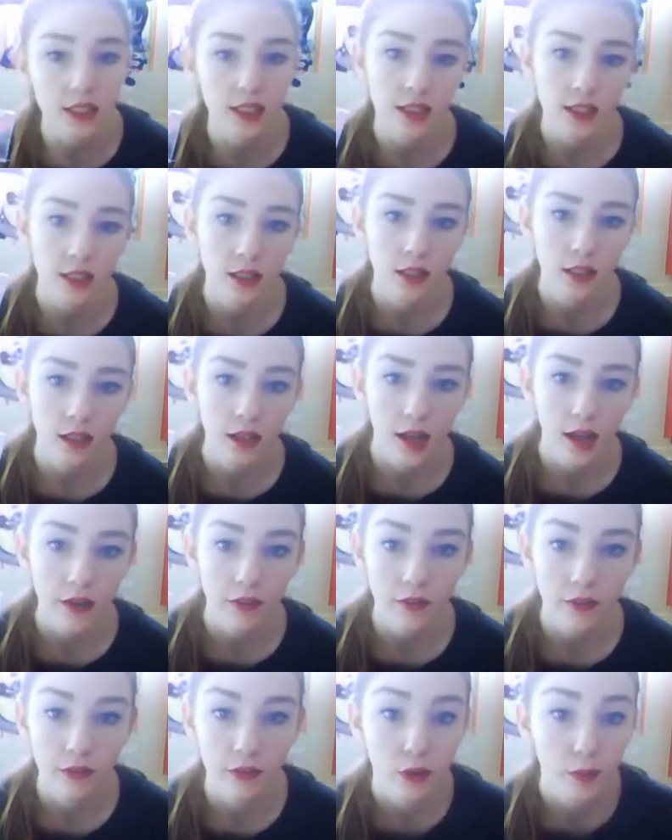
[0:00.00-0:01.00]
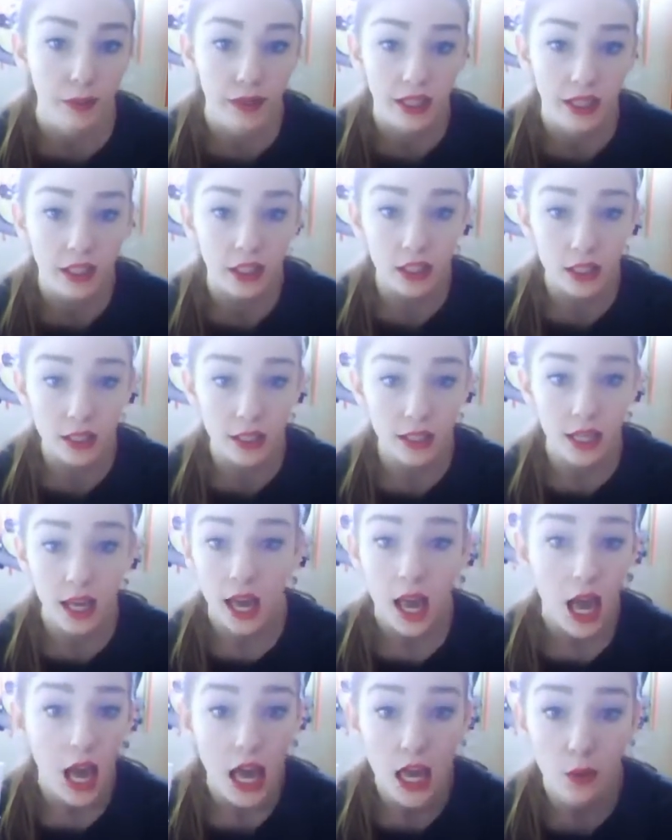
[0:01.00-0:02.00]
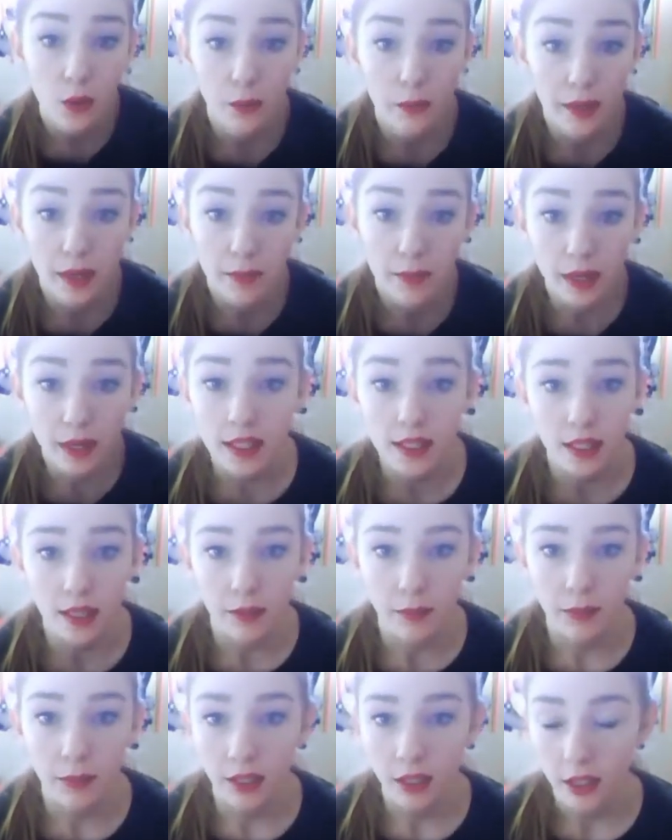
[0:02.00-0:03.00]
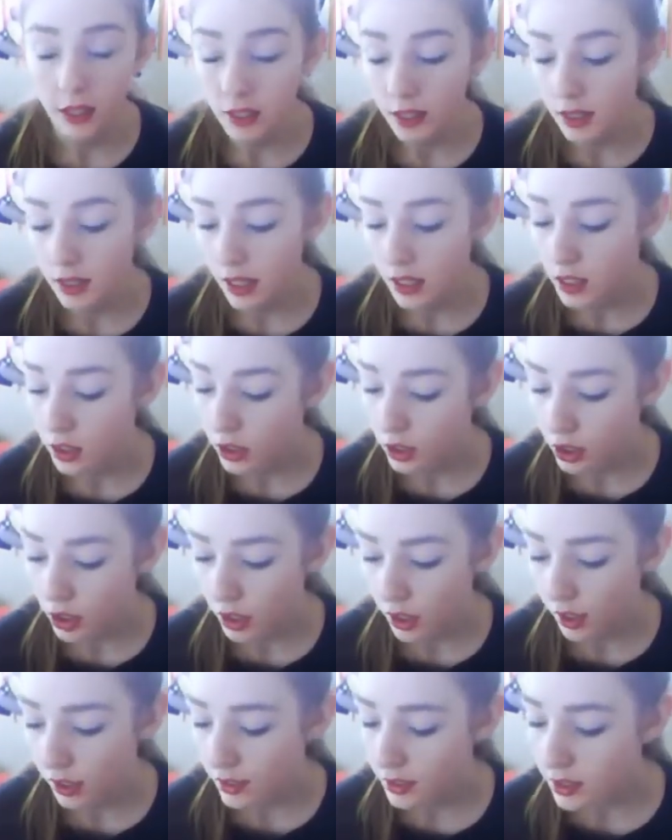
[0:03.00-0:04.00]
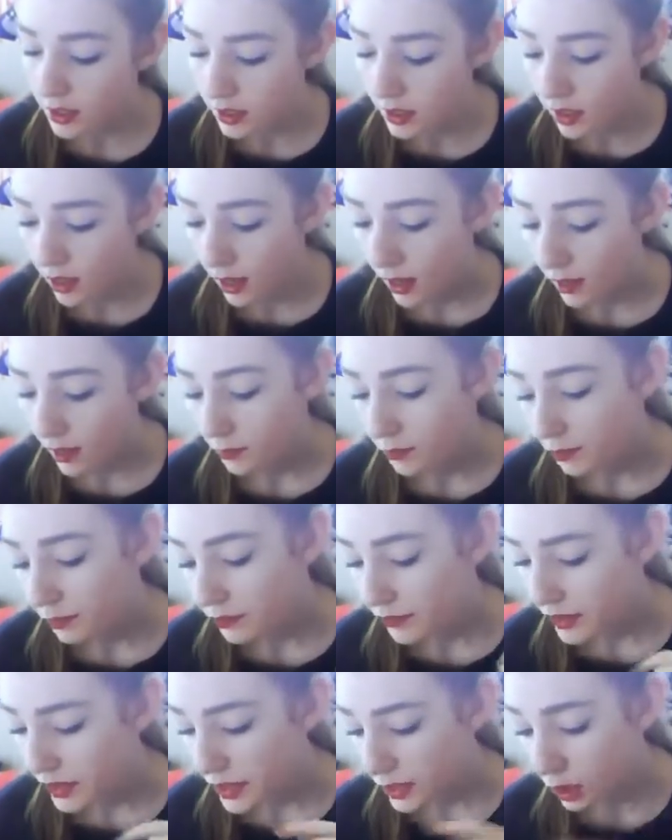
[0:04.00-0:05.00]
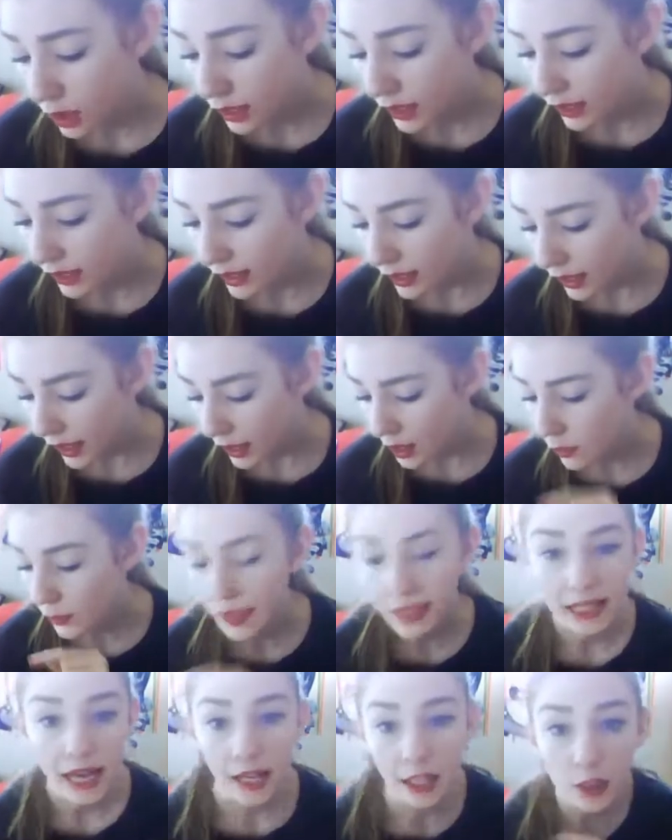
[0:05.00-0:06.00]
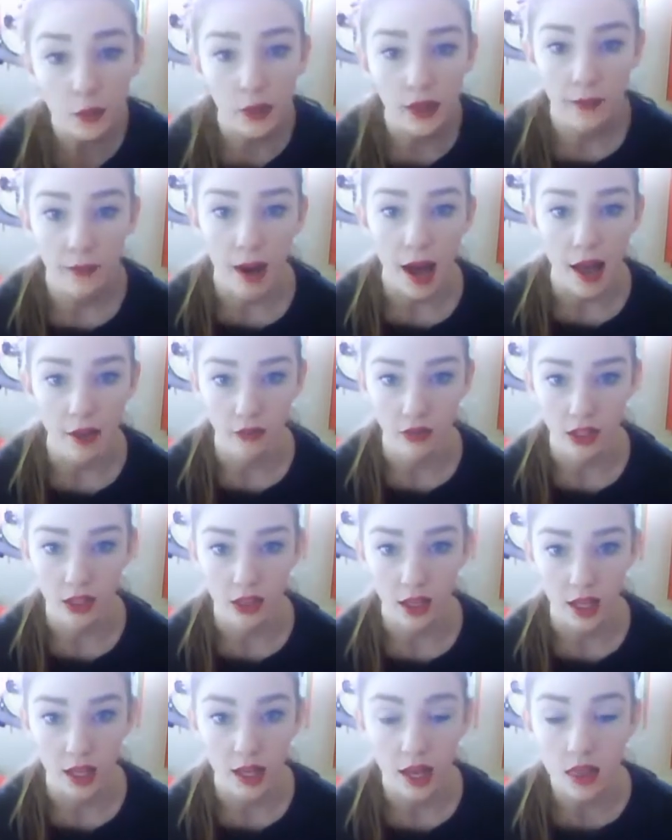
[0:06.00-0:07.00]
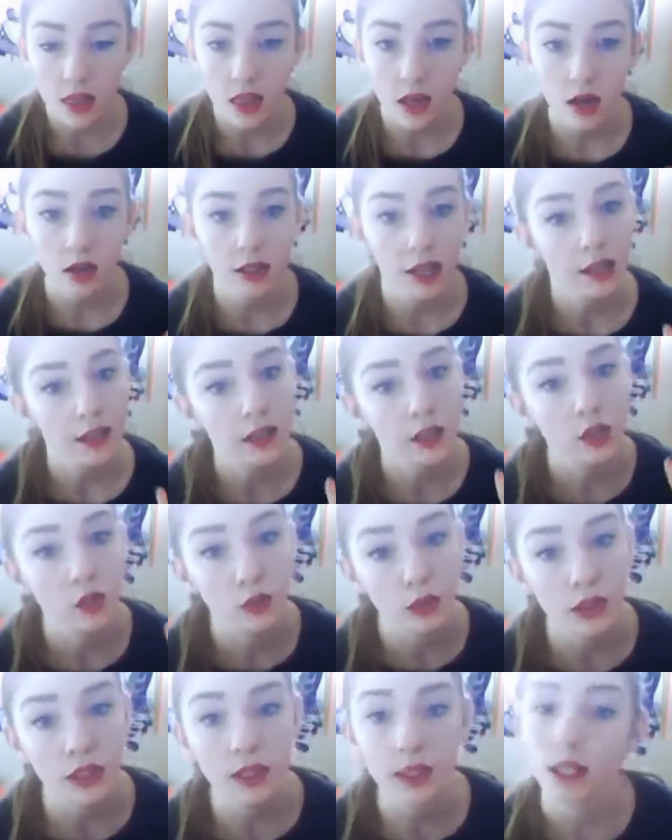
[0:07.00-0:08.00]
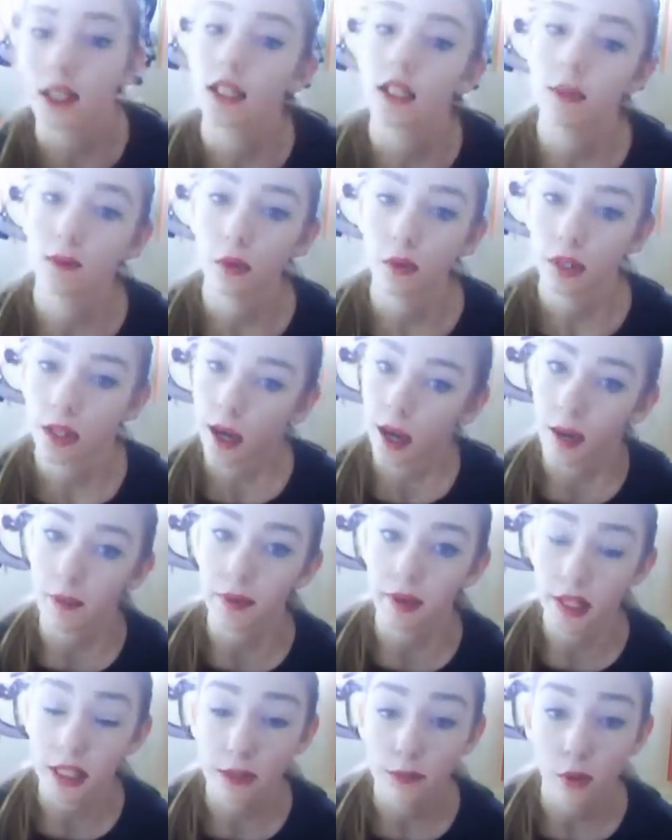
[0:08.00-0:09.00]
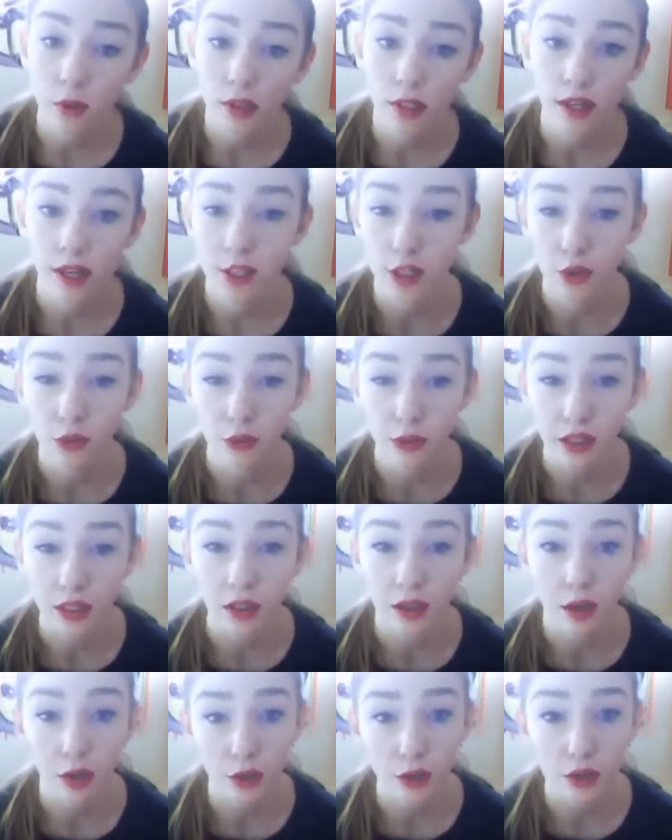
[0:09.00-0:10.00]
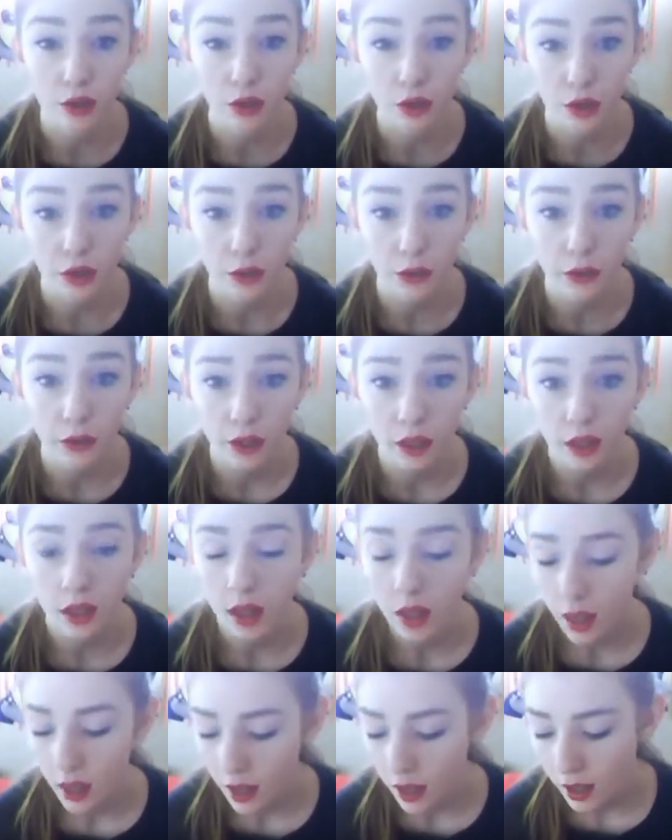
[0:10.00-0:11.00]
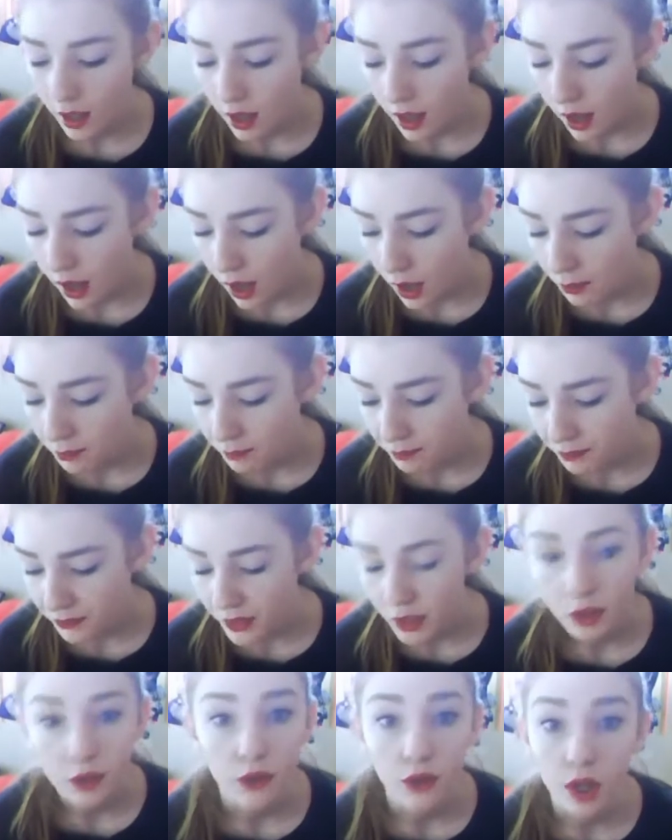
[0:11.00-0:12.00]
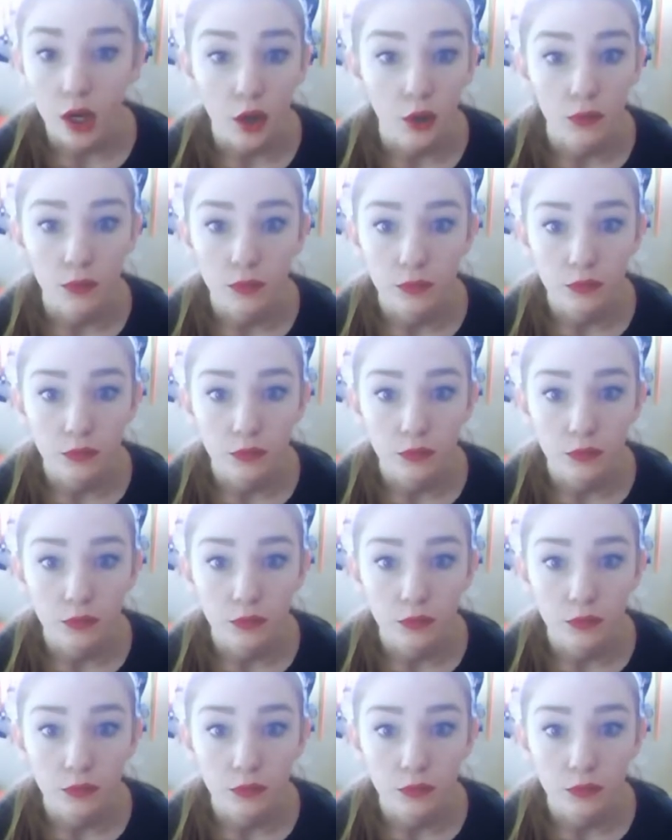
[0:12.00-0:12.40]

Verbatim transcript: and, and for beginners, it would be amazing because they could just look at it and know exactly where to put everything, and they'll get this really nice smoky eye because smoky eyes are really hard to do. Um, no.